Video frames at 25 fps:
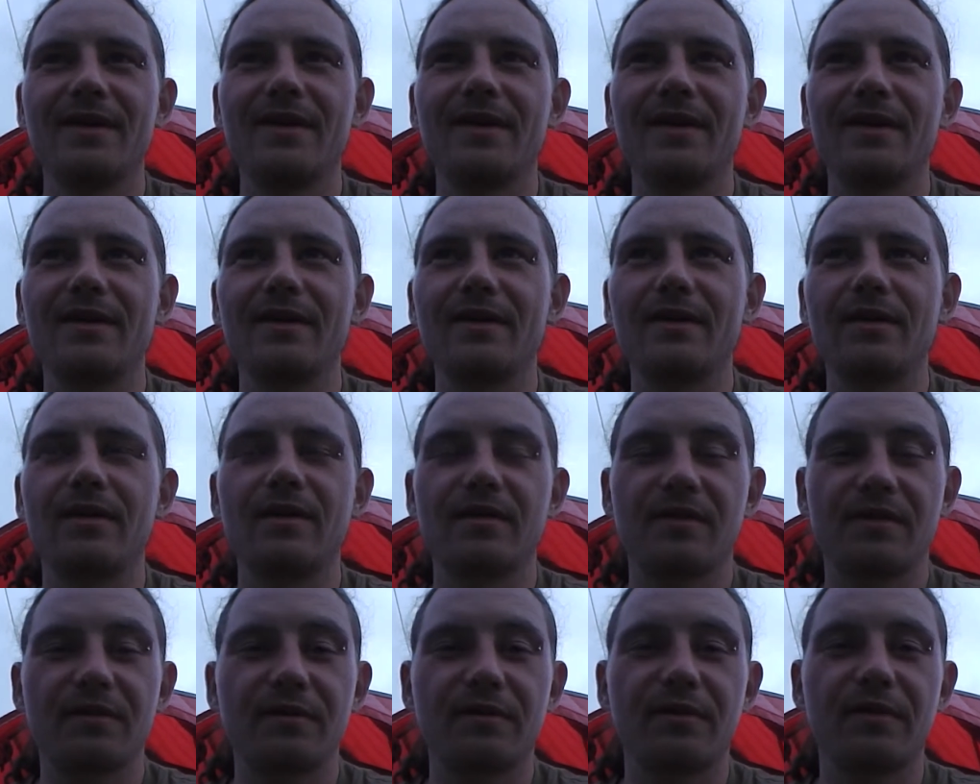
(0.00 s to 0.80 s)
and I
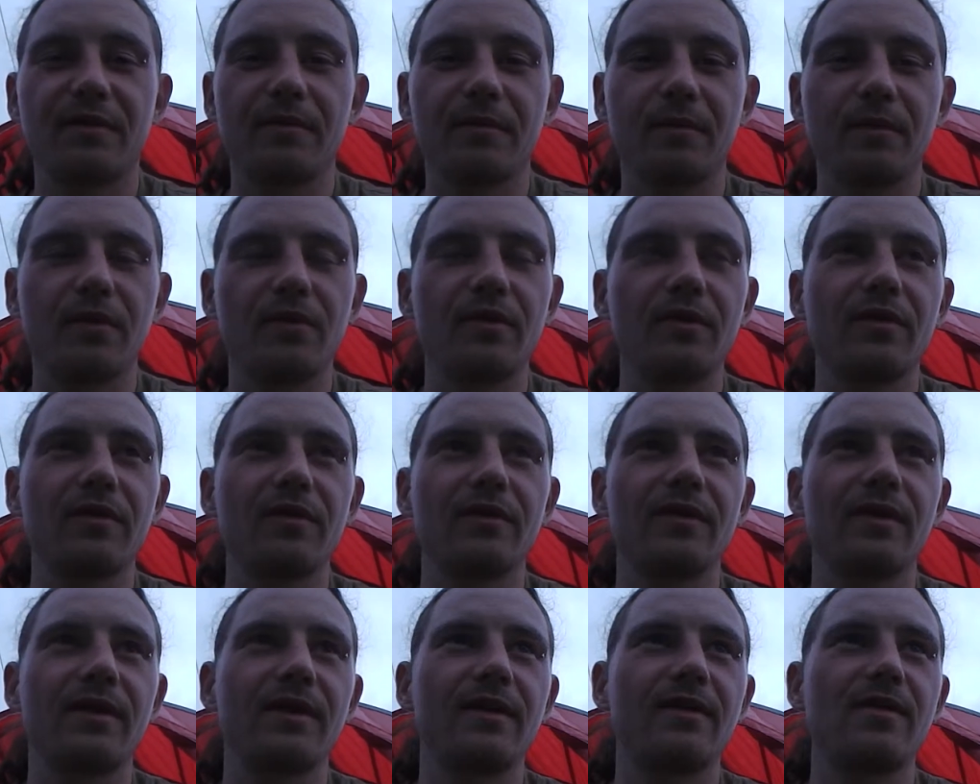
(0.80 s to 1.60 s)
asked for some water,
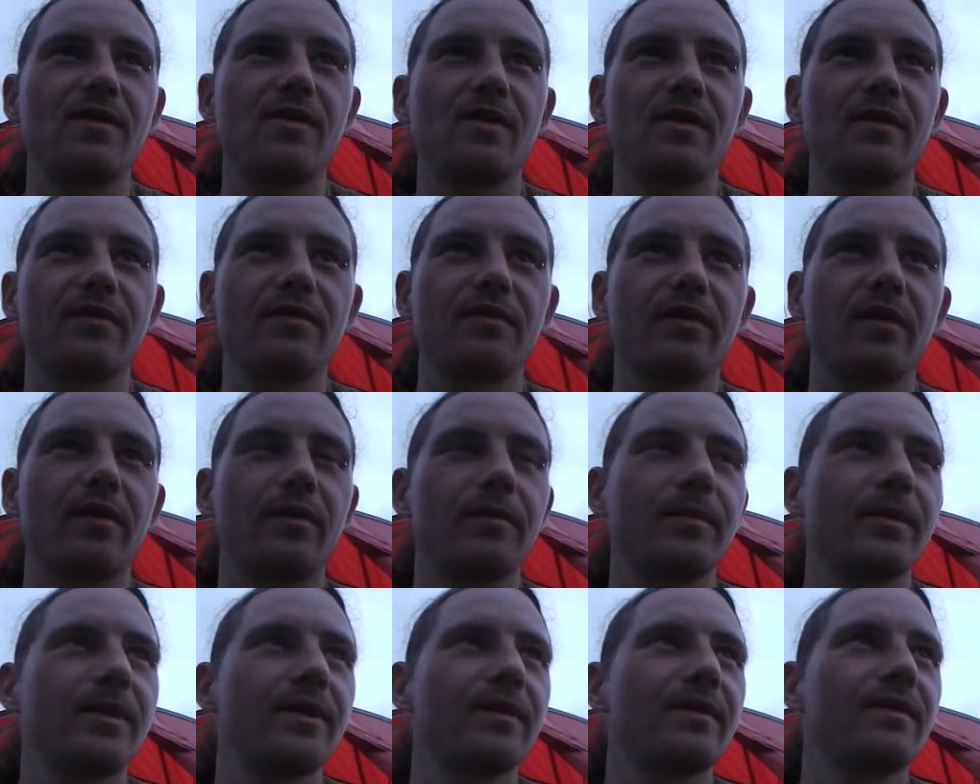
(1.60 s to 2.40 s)
and then she
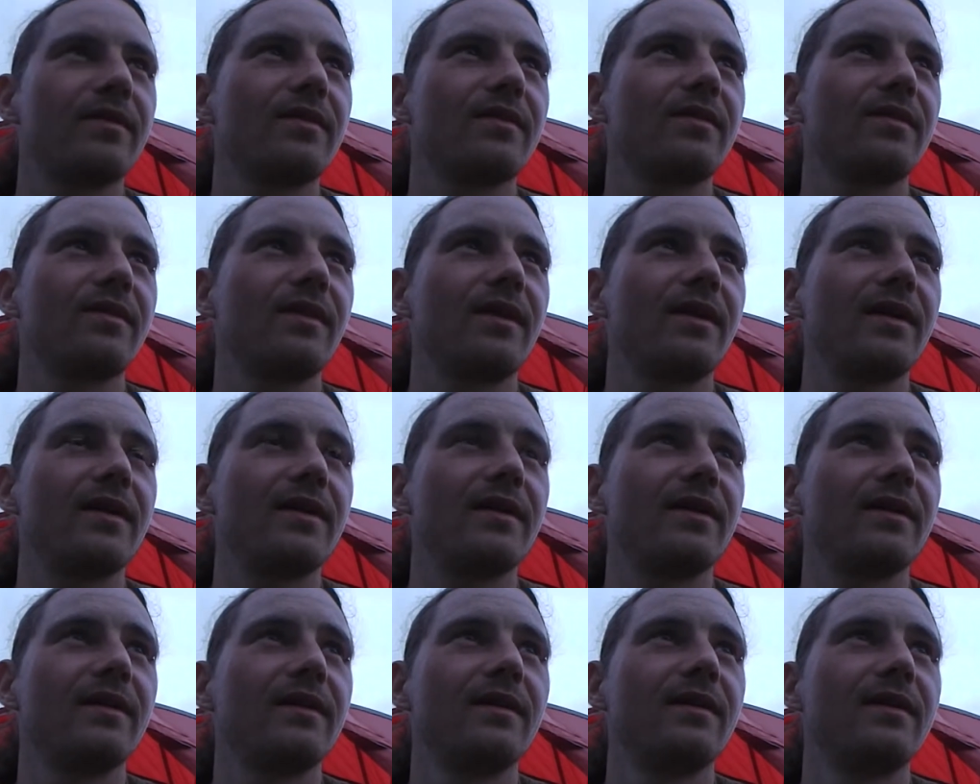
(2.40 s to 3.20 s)
invited me in to
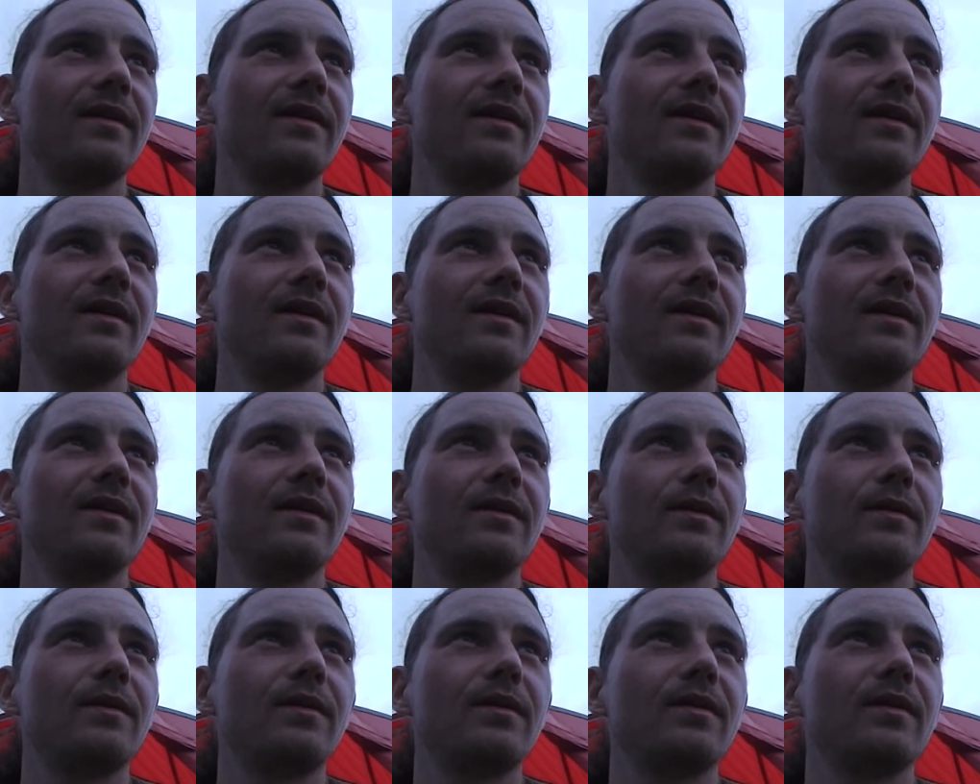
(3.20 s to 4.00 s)
stay,
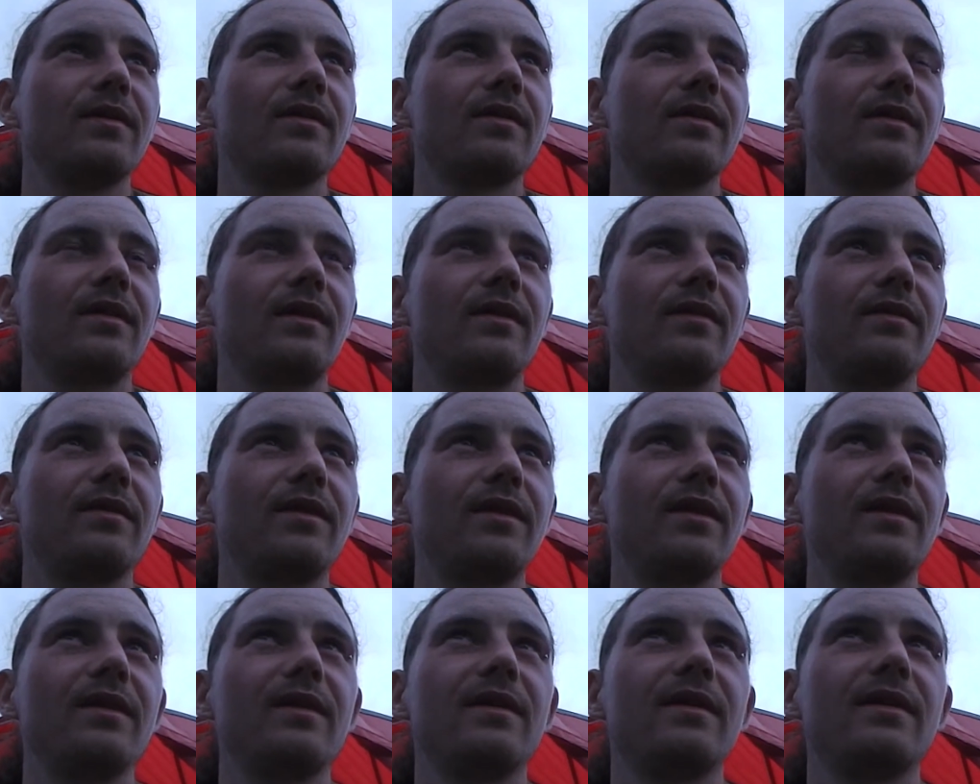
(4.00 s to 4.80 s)
and it was
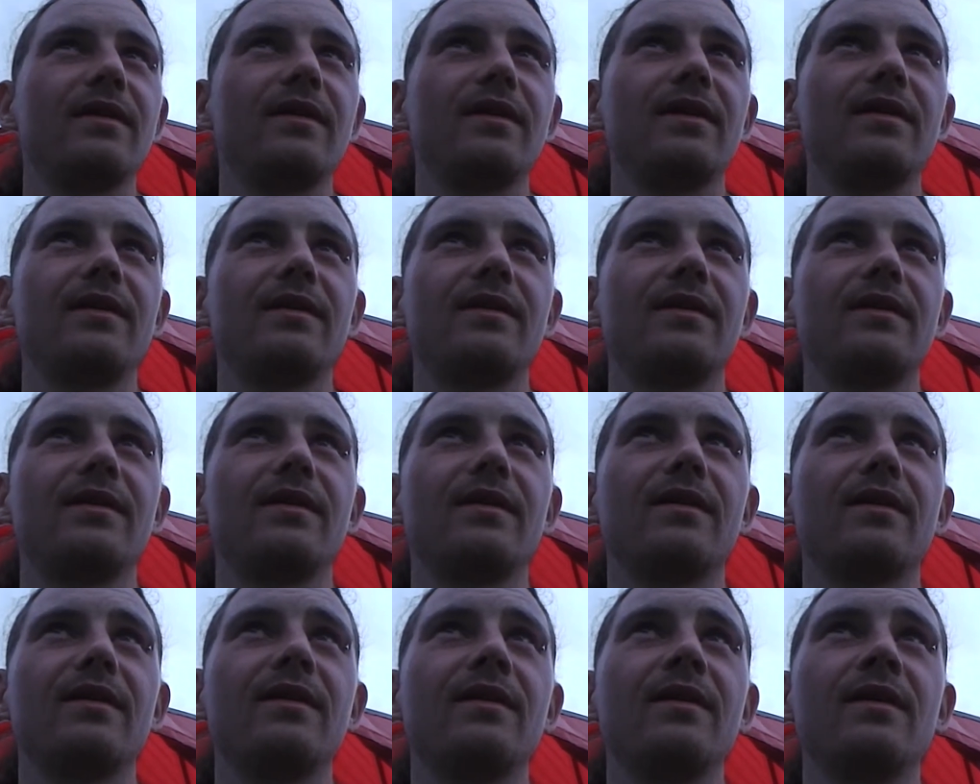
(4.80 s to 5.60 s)
lovely. And
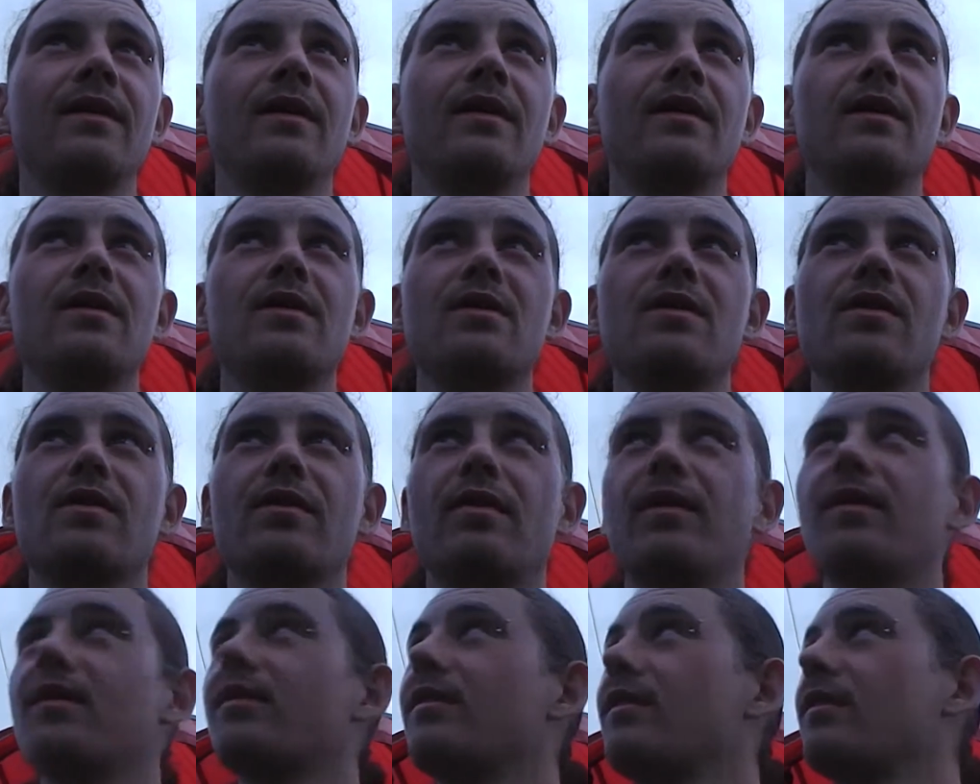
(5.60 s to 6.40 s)
she
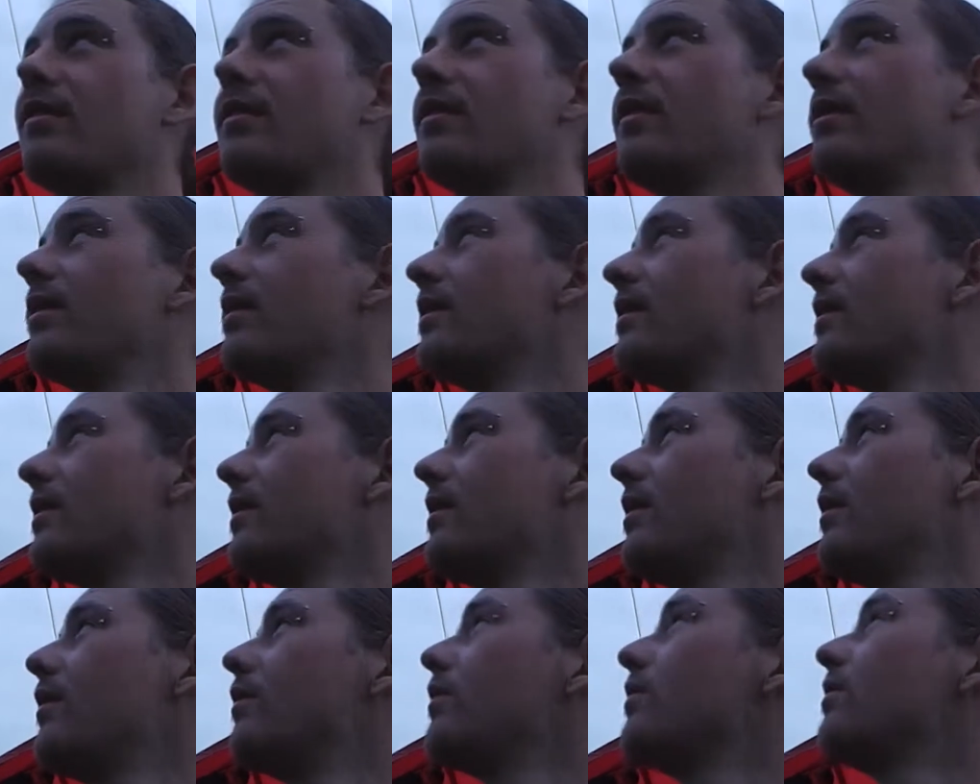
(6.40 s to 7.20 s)
reckons it's going to
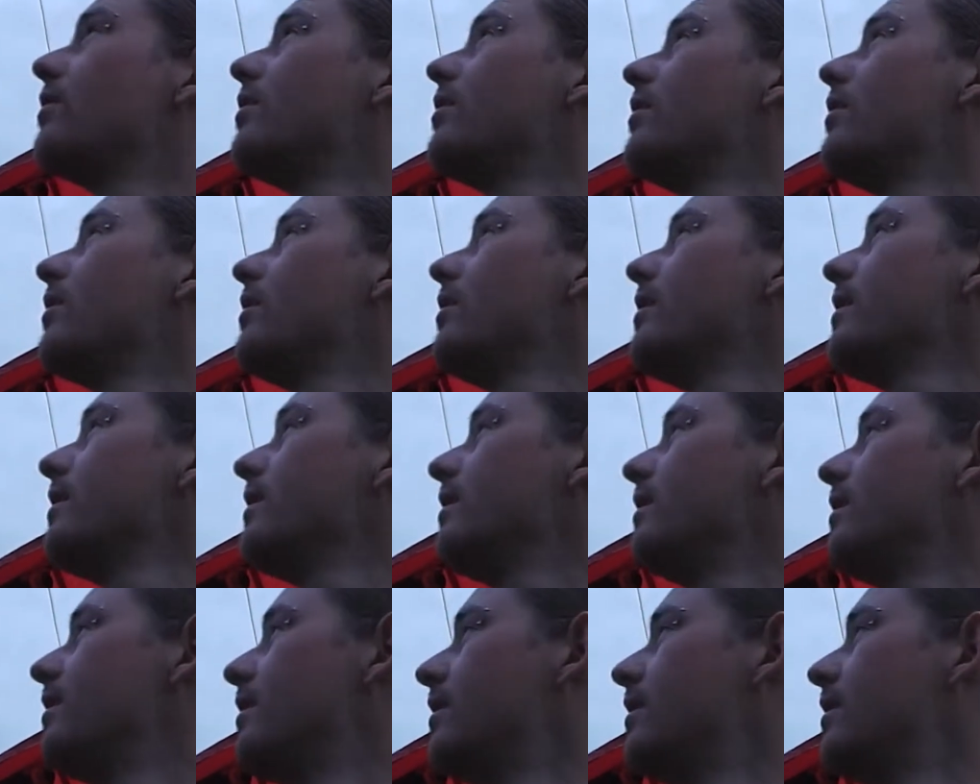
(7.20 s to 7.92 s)
get cold tonight.